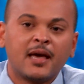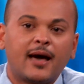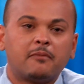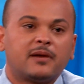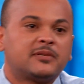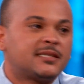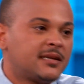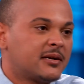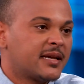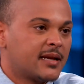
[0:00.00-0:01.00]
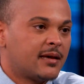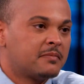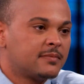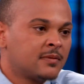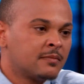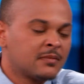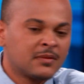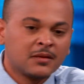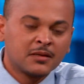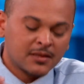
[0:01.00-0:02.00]
I remember seeing her get up
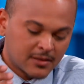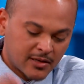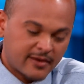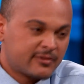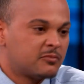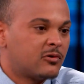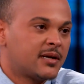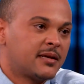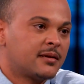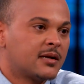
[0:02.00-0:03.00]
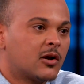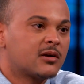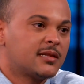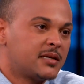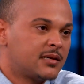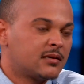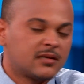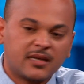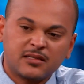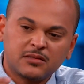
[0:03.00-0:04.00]
every morning early,
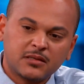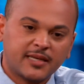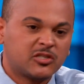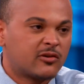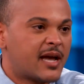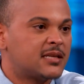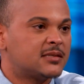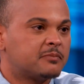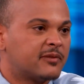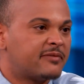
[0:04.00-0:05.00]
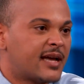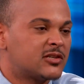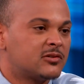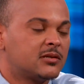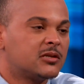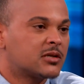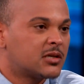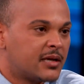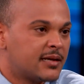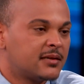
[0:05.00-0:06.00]
get, get dressed, professional, look
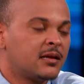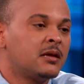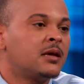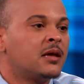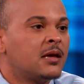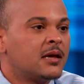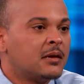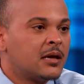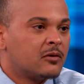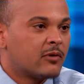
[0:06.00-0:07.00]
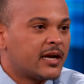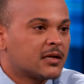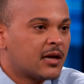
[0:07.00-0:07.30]
good, ready to